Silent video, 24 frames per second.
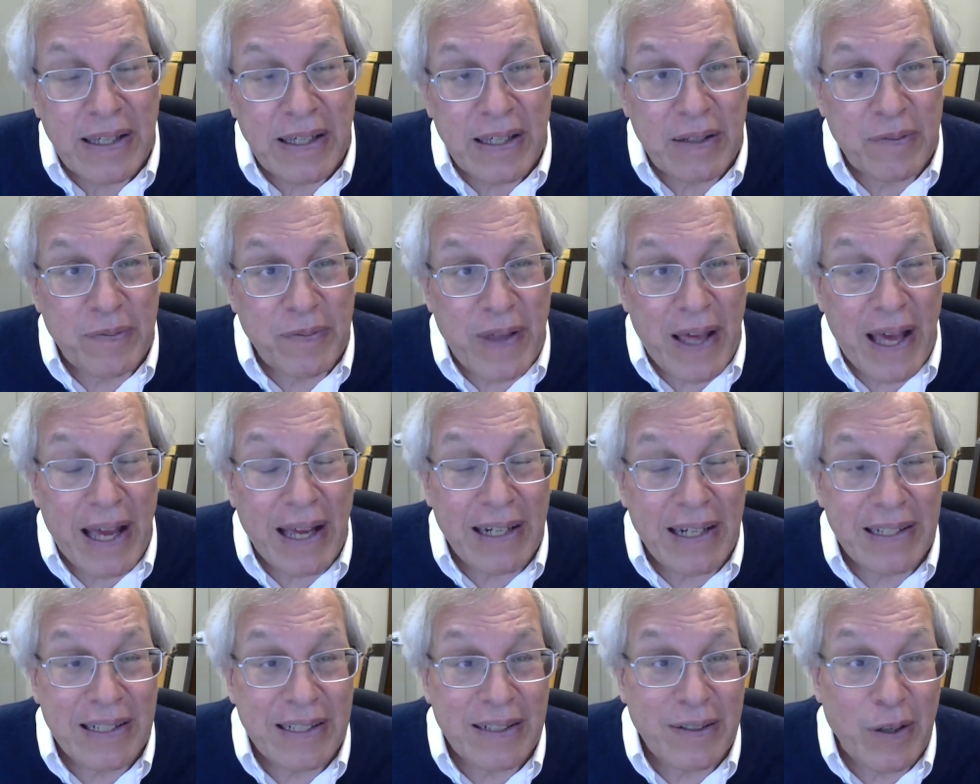In
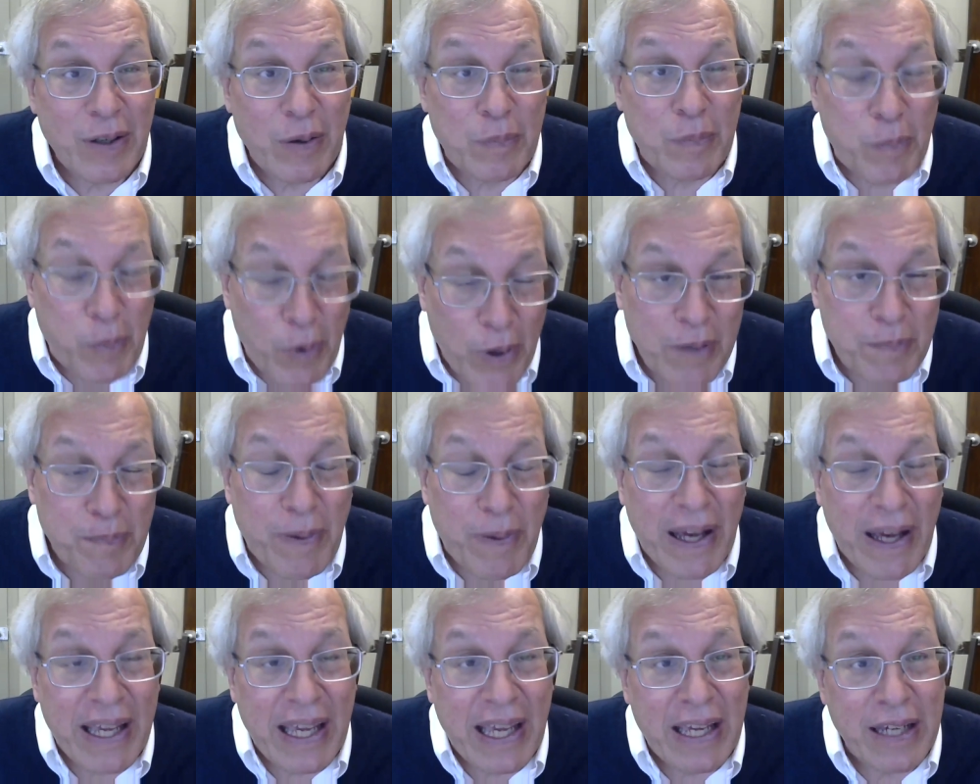fact, a book
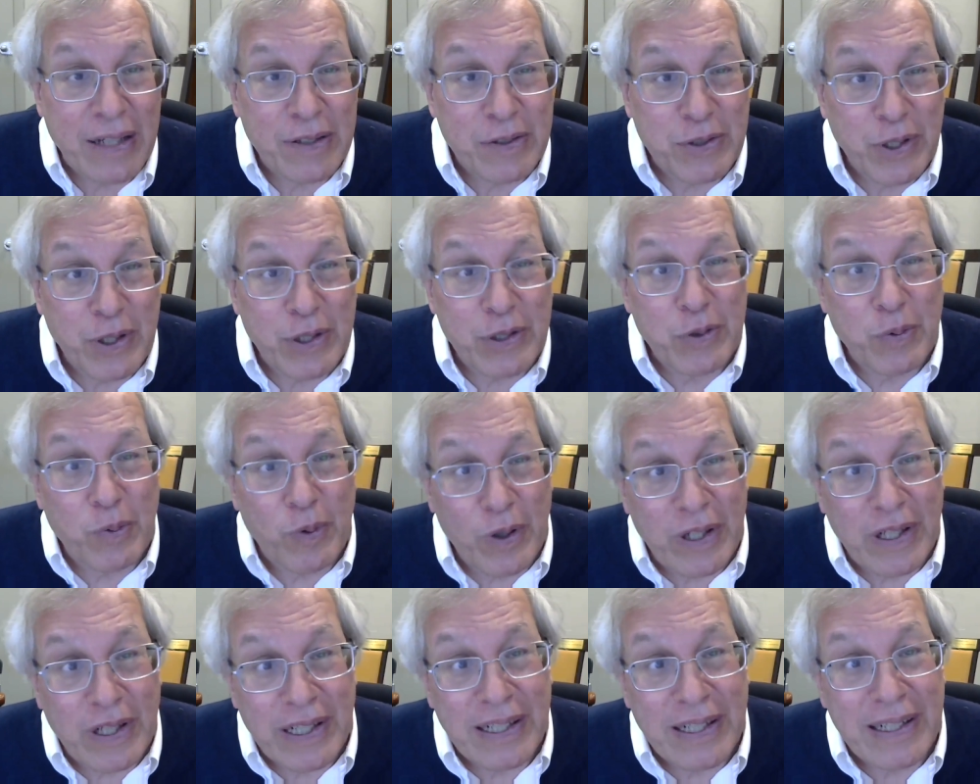by Andrea
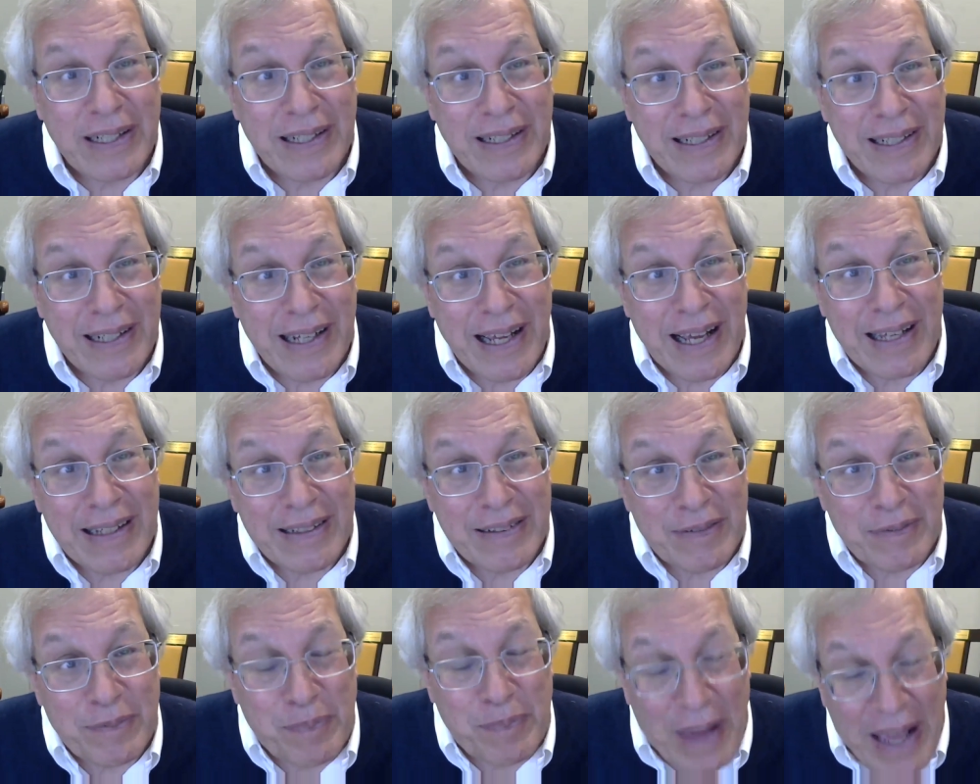Dworkin got
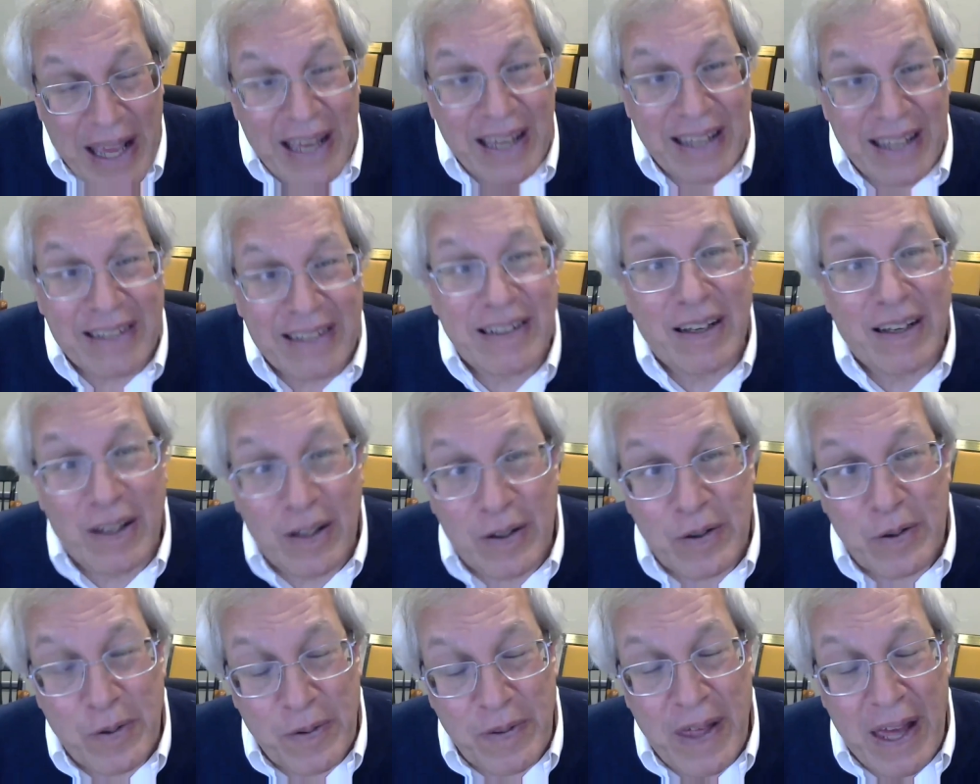banned
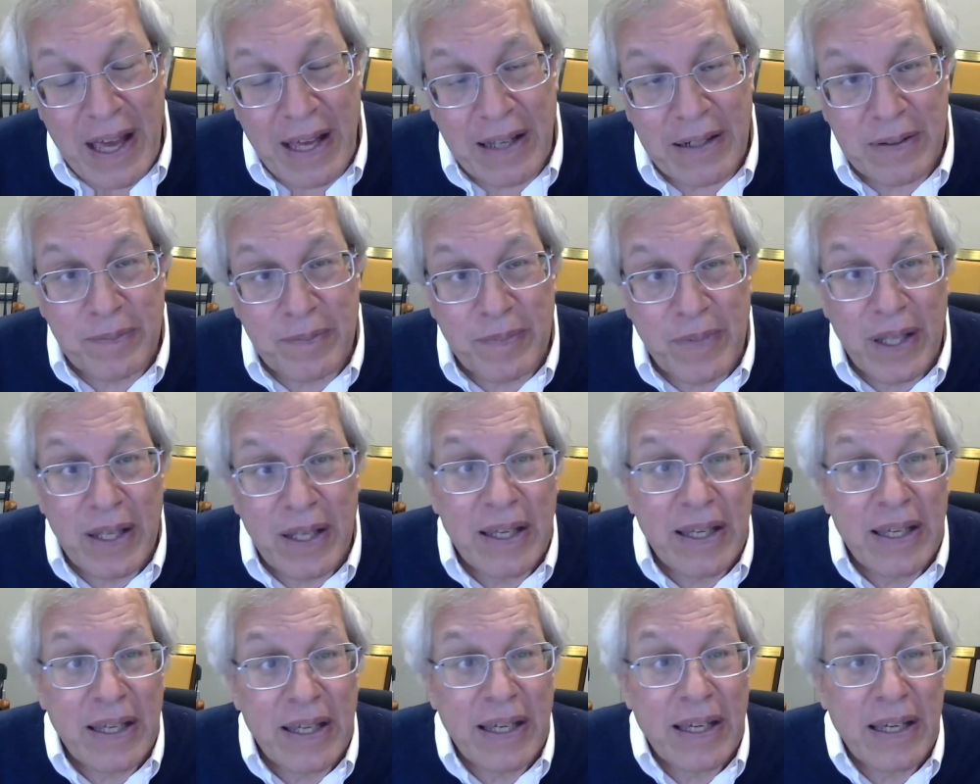under that.
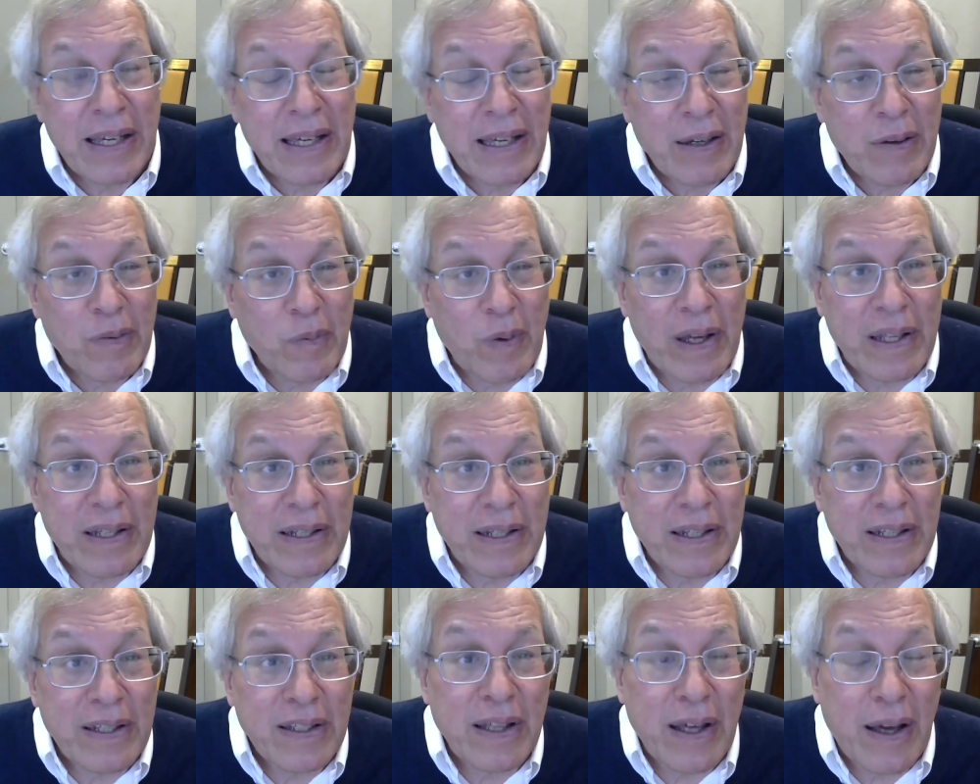
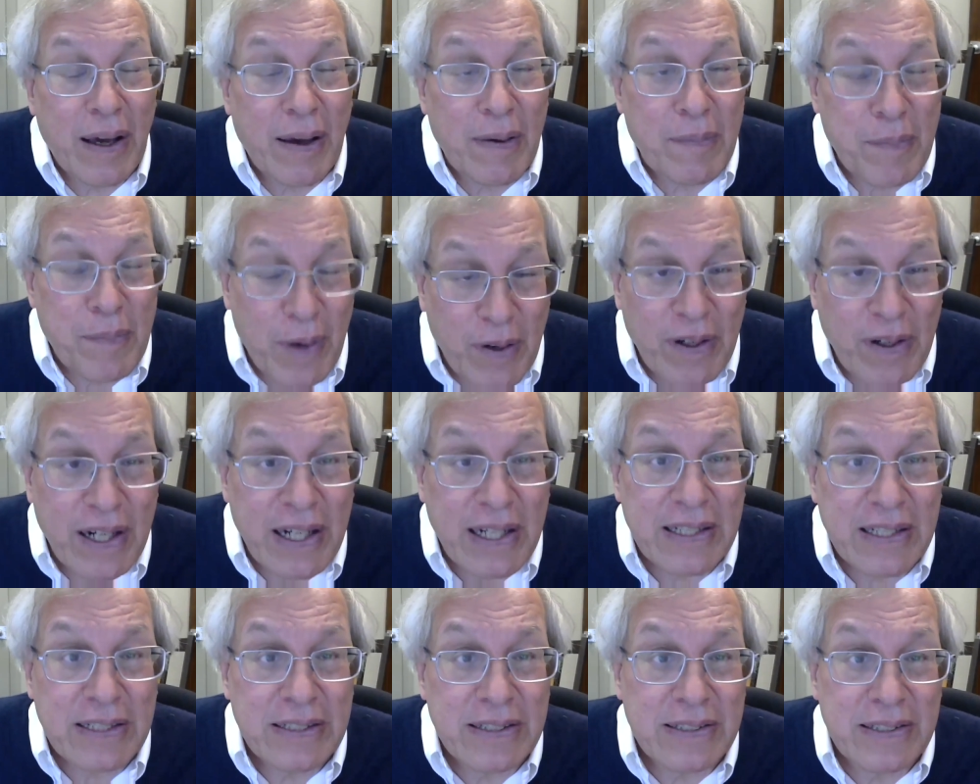When
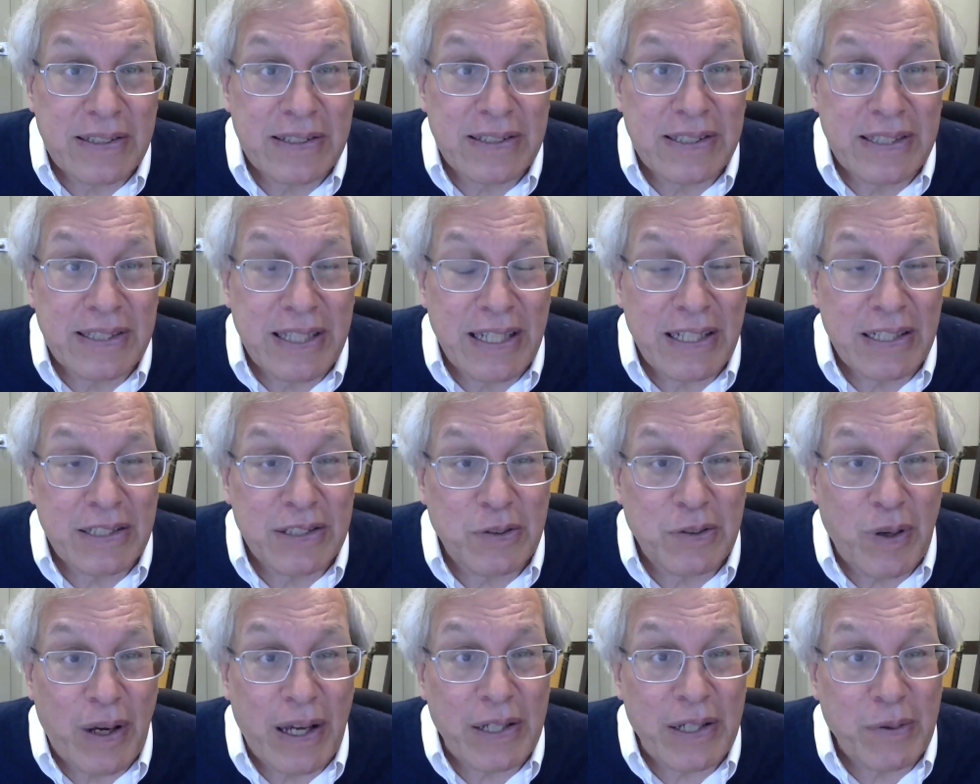American
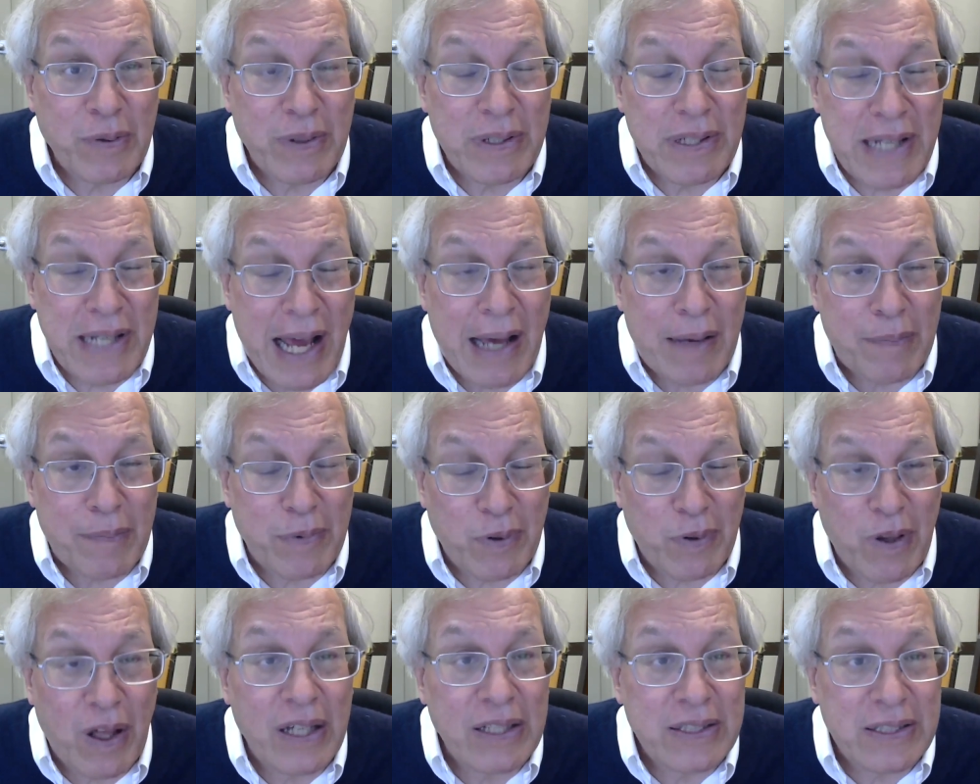cities tried to adopt
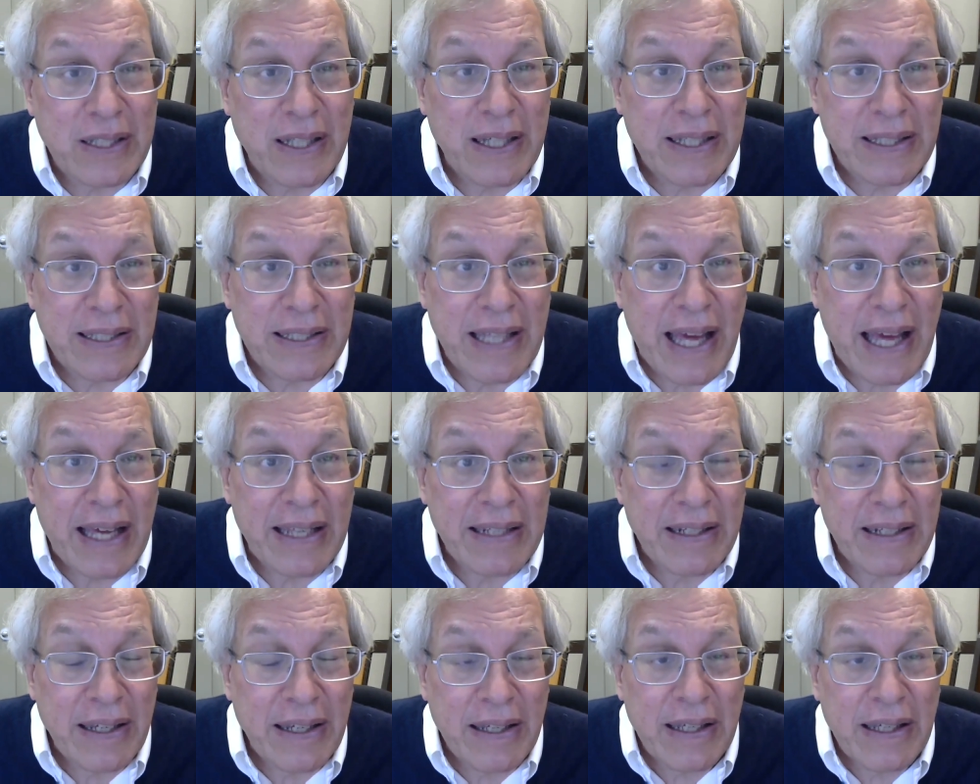laws like that,
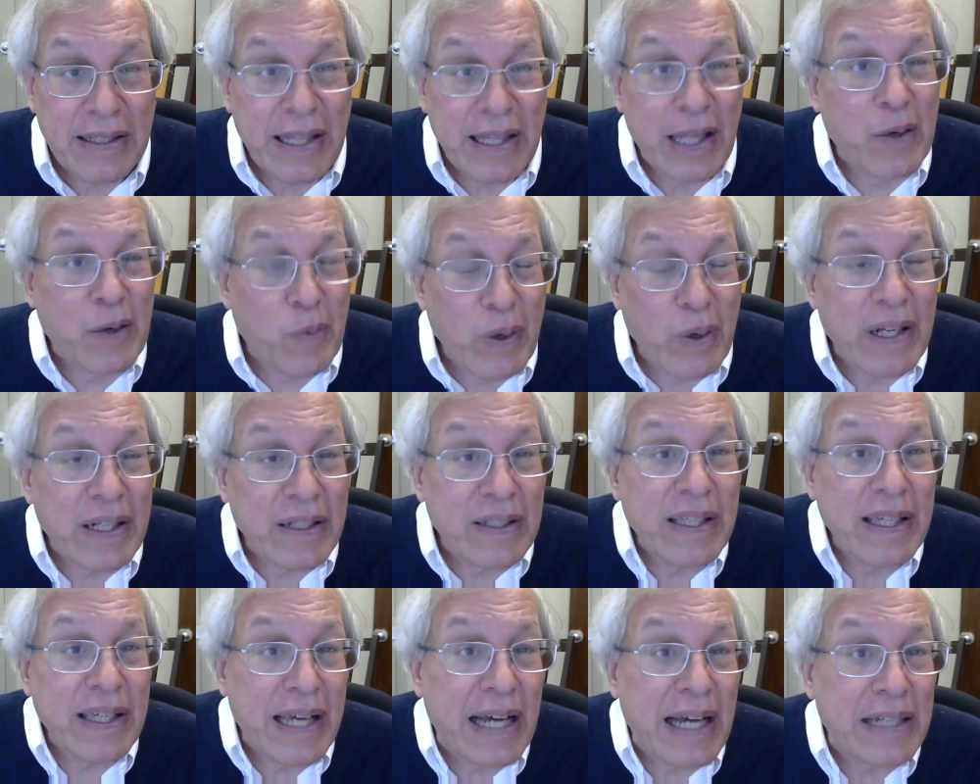they
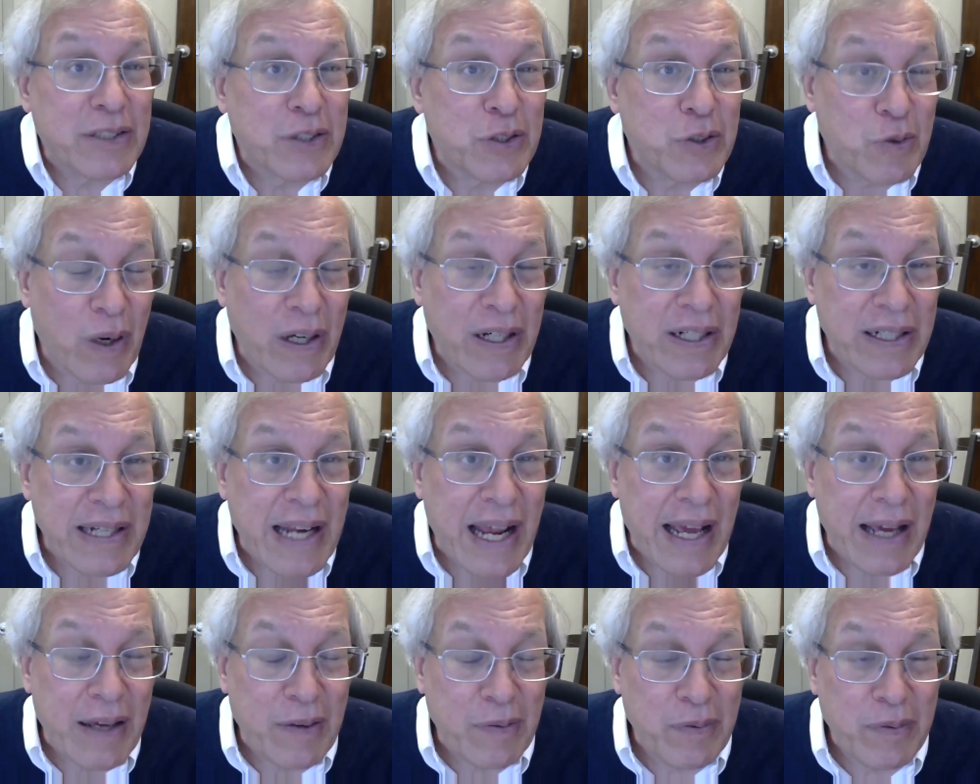quickly got struck
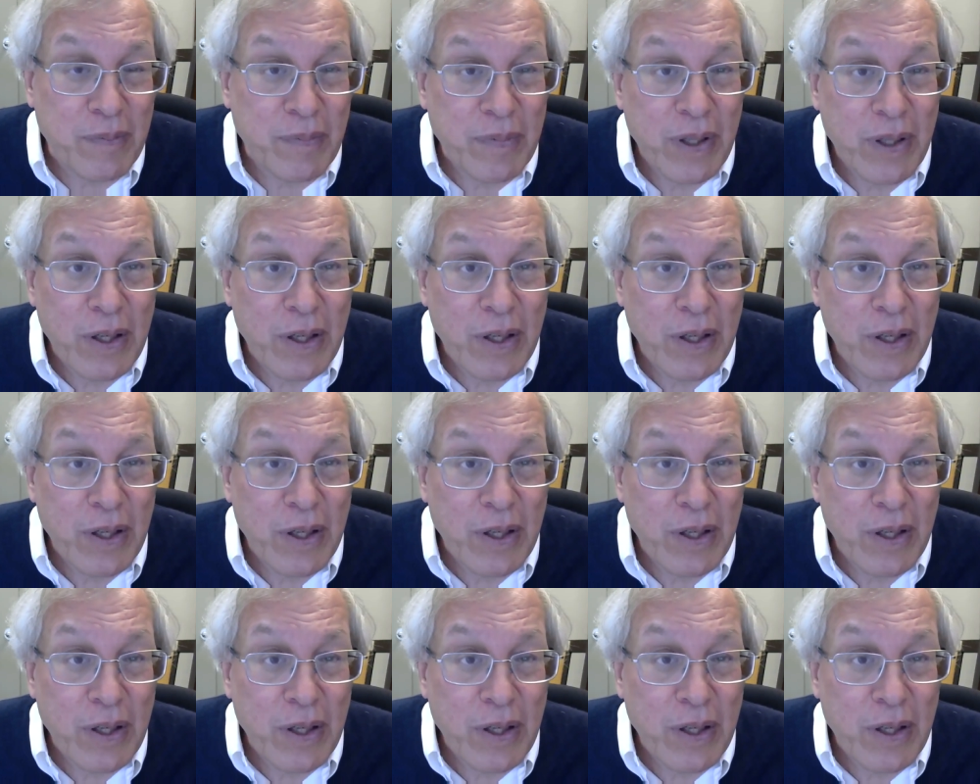down.